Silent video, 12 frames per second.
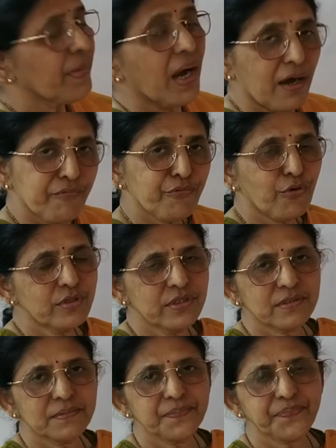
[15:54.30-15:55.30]
Of course,
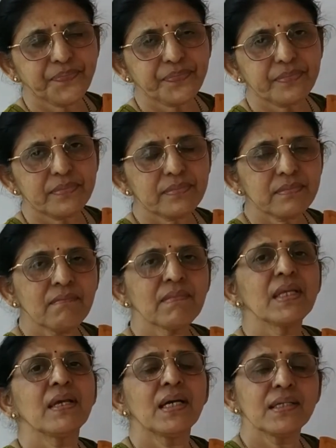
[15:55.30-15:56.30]

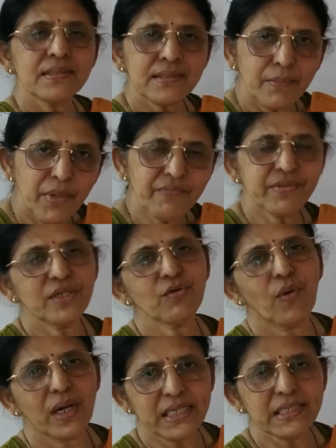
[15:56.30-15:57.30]
some of the
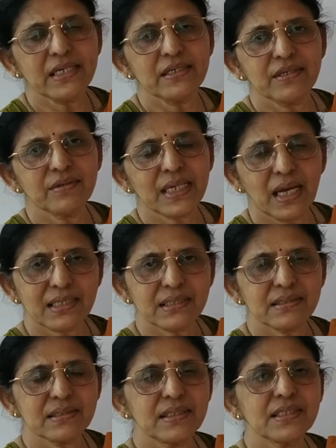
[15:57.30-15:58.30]
qualitative
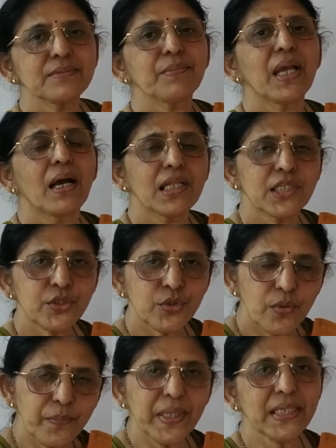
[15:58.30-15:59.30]
characteristics may
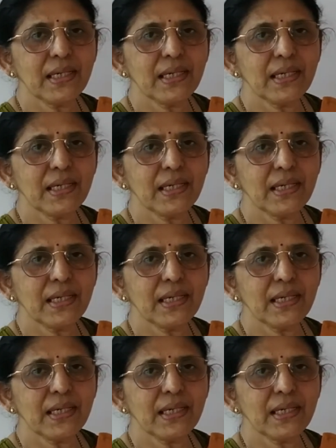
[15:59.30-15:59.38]
also be